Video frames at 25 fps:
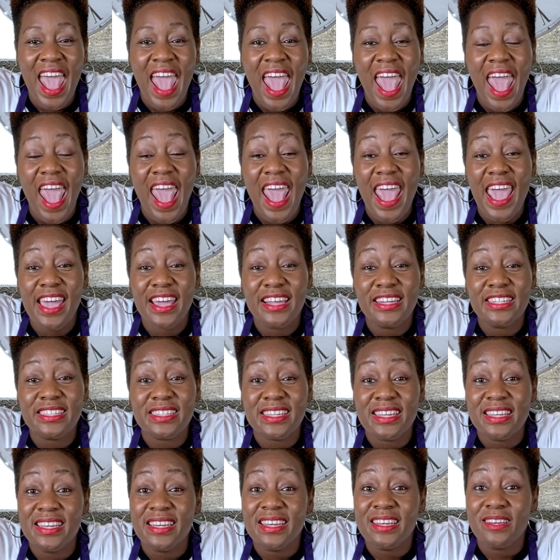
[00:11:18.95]
and
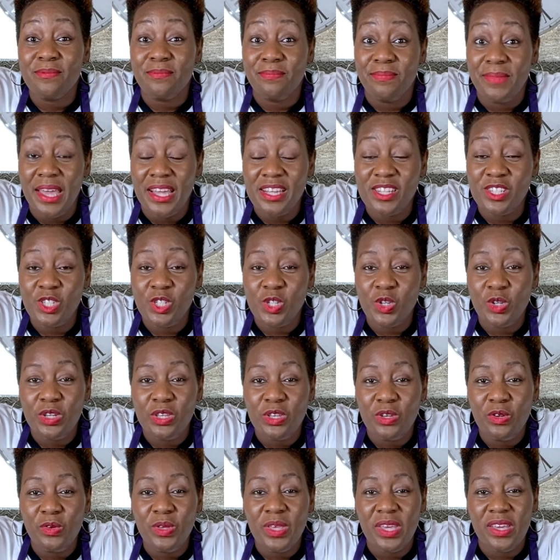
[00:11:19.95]
make sure
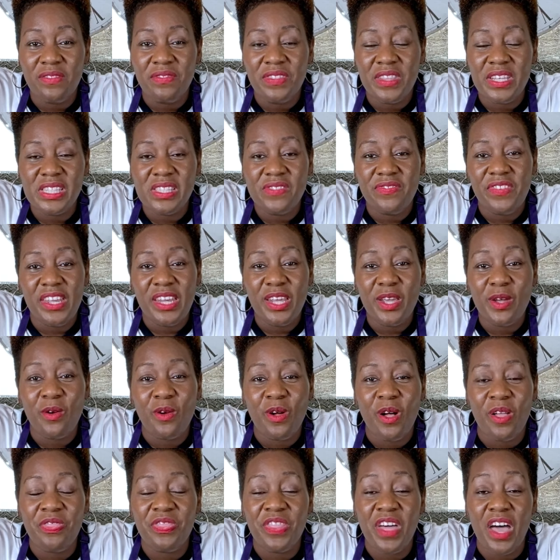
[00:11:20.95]
you give this video
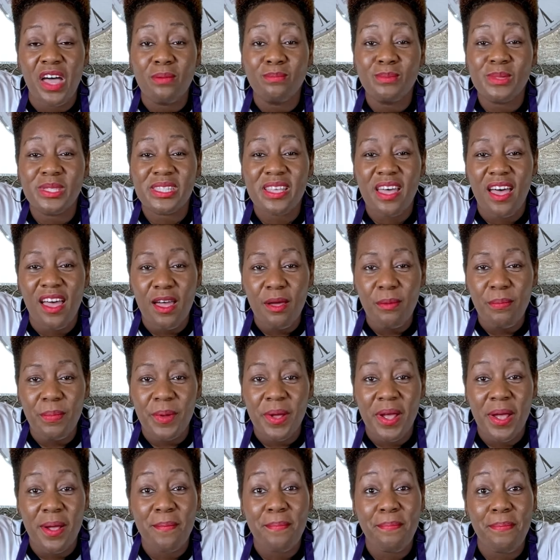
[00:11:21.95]
a thumbs
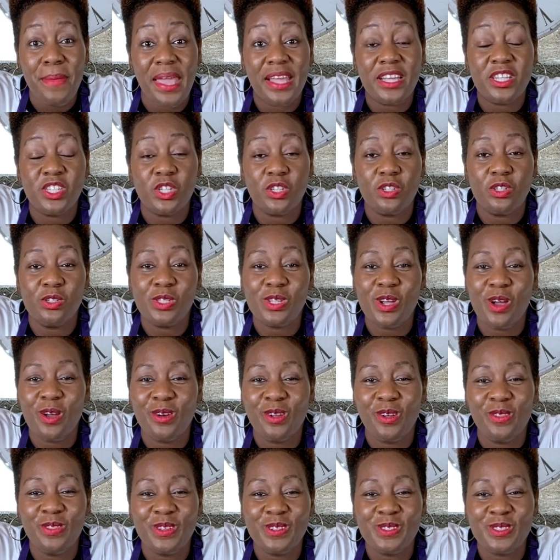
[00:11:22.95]
up. Make sure you turn
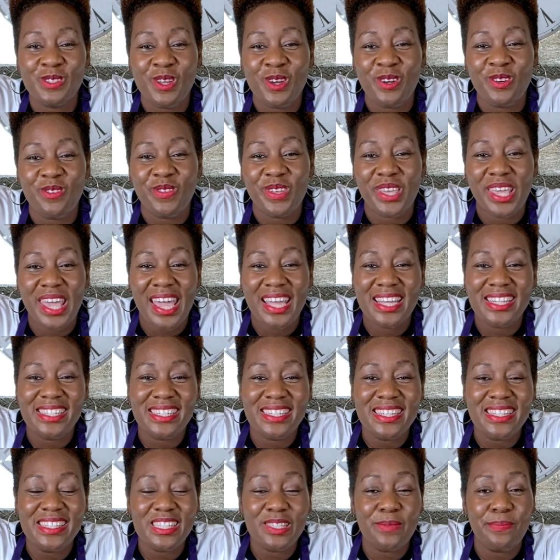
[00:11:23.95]
on those
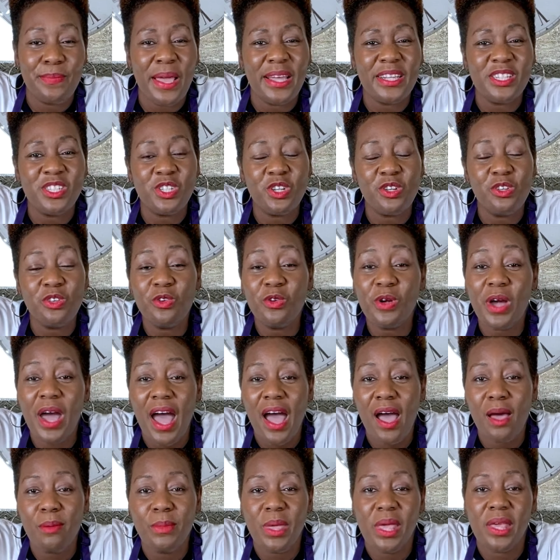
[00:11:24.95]
notifications. Make sure you
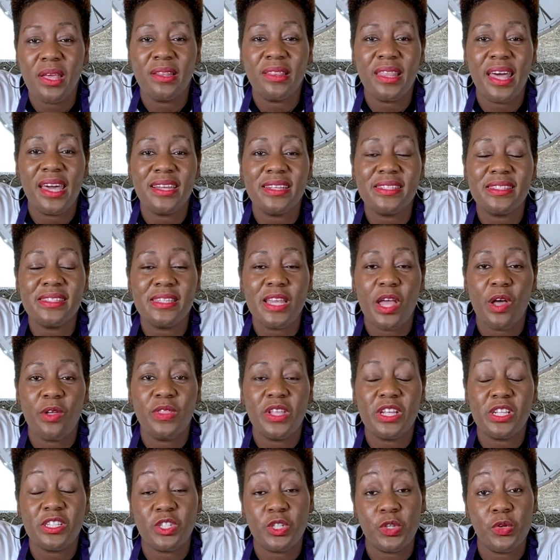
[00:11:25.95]
comment and let us know
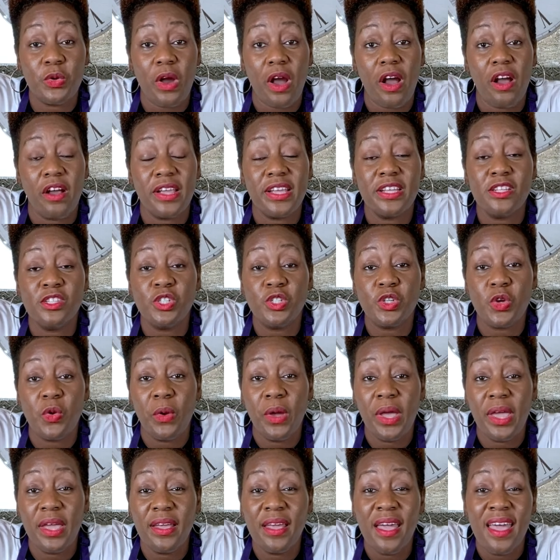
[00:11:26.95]
that you are enjoying